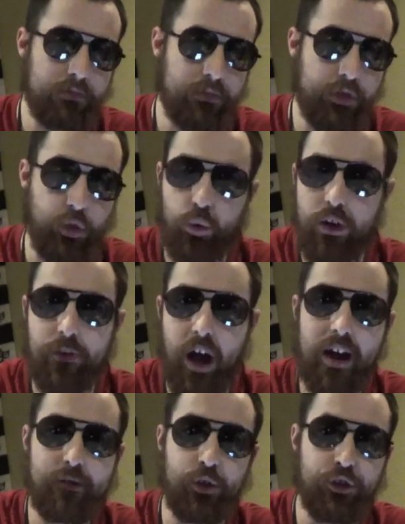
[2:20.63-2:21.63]
the
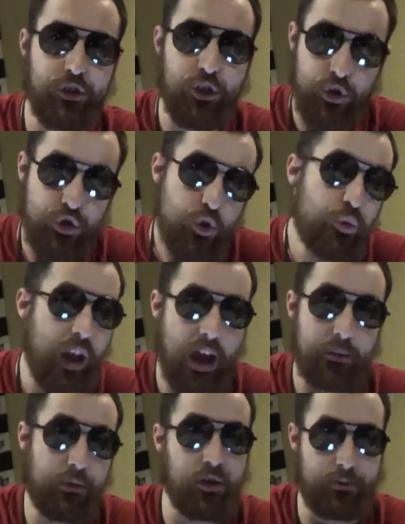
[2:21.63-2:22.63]
Revival's new
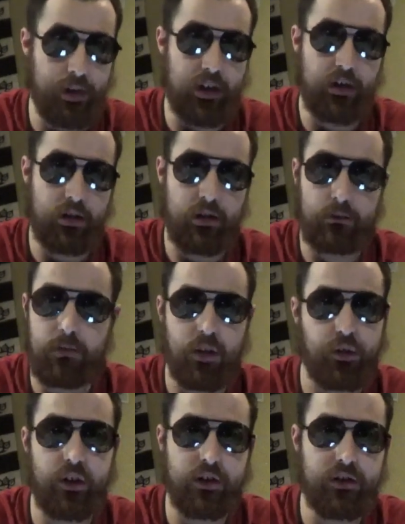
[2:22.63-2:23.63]
name could be. You know,
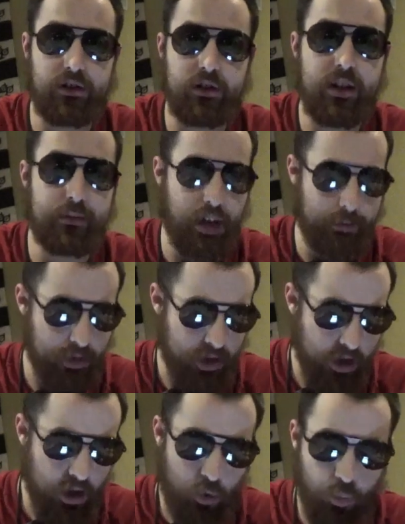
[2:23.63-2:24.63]
their team name.
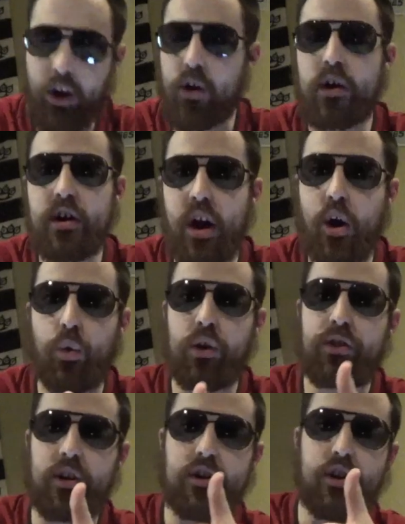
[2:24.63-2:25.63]
We already know what
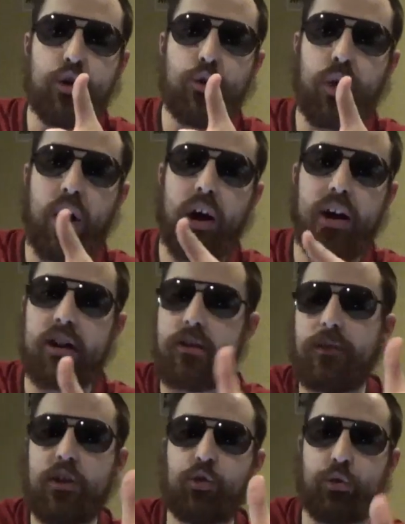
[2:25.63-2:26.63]
their new
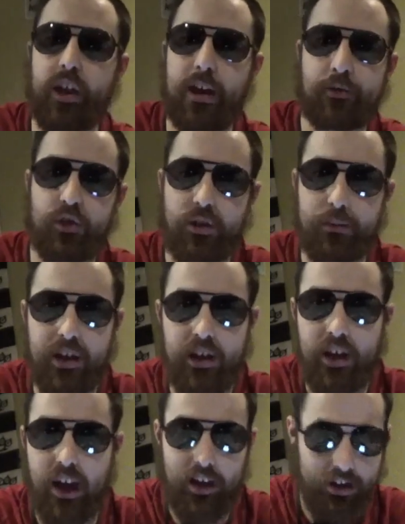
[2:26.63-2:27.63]
individual names are going to be,
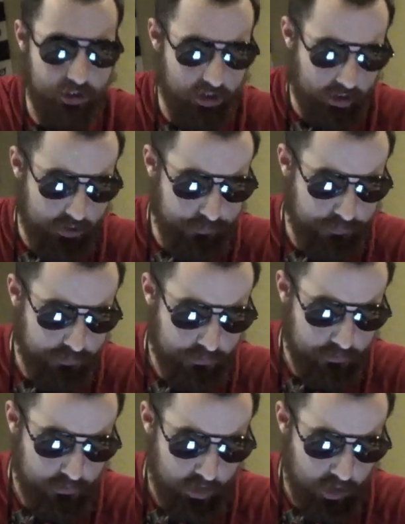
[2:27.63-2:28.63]
and
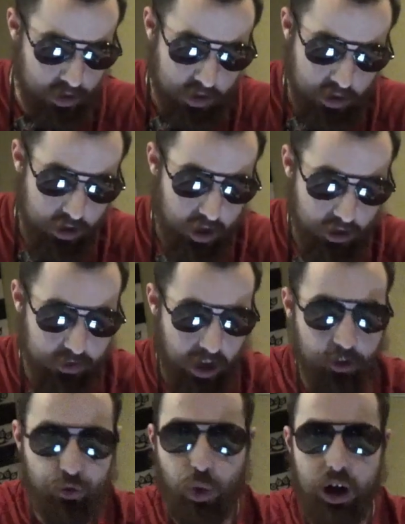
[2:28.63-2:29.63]
yeah,
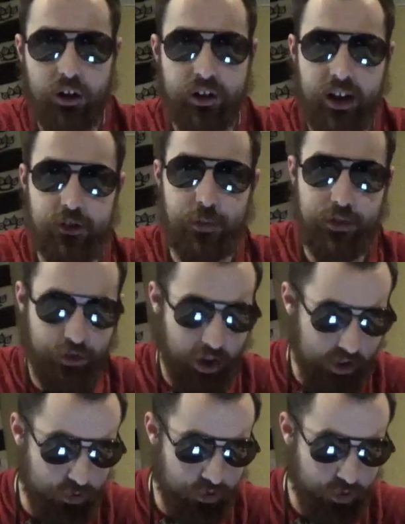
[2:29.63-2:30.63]
Dash Wilder has been
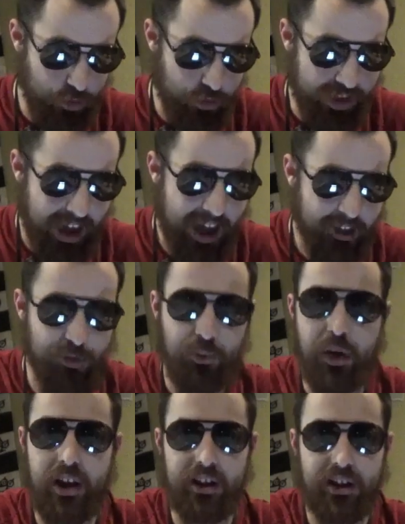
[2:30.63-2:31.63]
changed to Cash
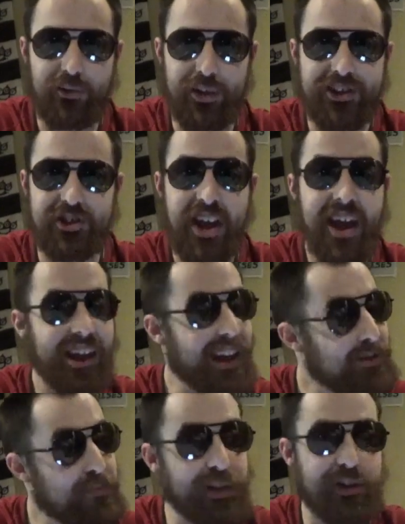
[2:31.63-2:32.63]
Wheeler, which that's
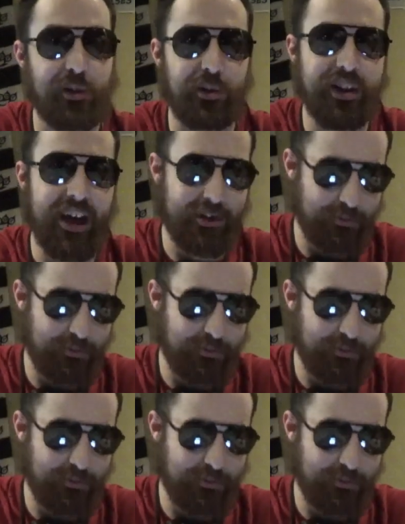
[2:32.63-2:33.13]
a pretty cool name.